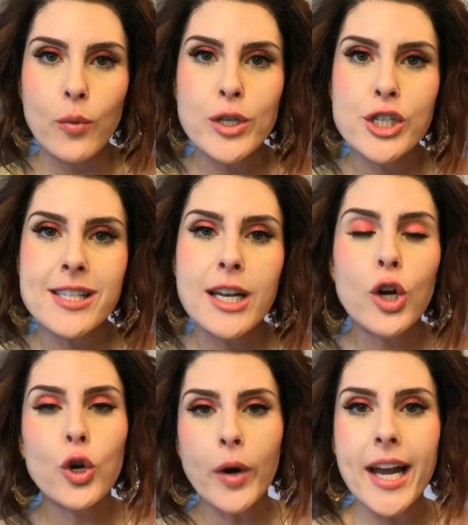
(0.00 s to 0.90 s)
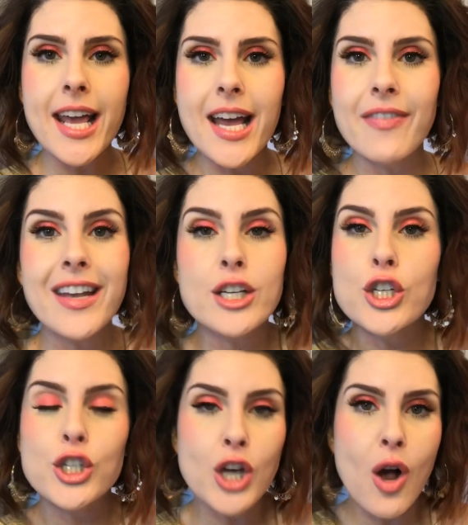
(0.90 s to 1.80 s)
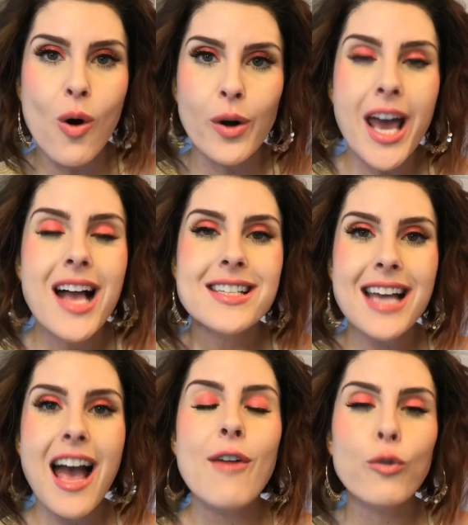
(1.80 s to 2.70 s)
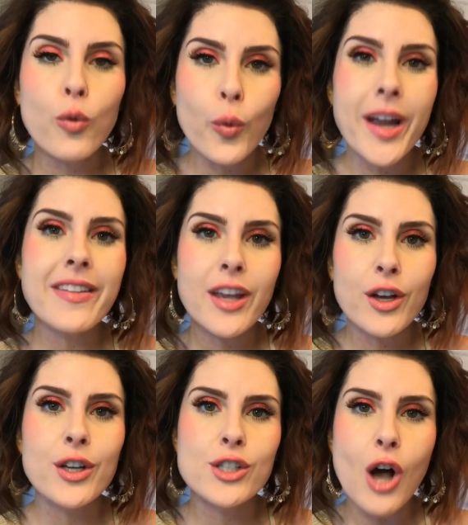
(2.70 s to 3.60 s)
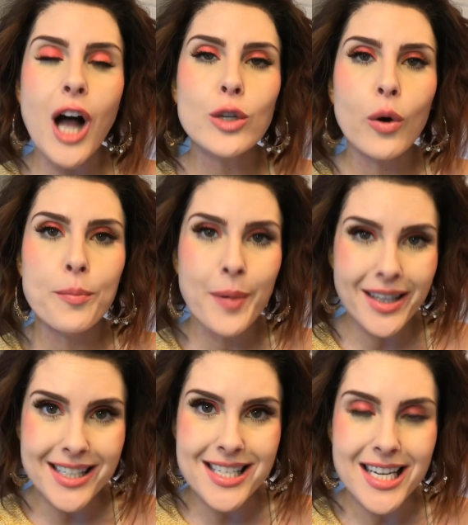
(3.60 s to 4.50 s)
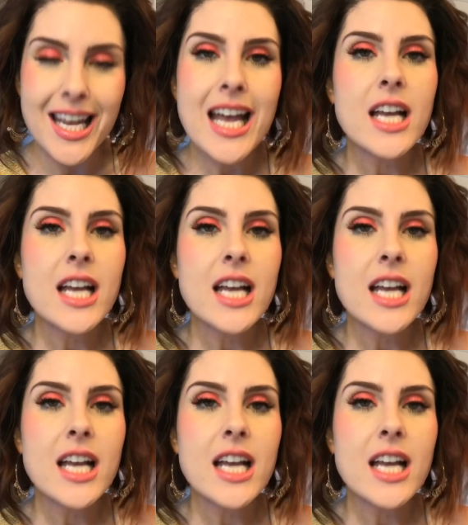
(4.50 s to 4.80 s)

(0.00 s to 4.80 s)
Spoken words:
which is an ingredient that is shown to have really good tolerability,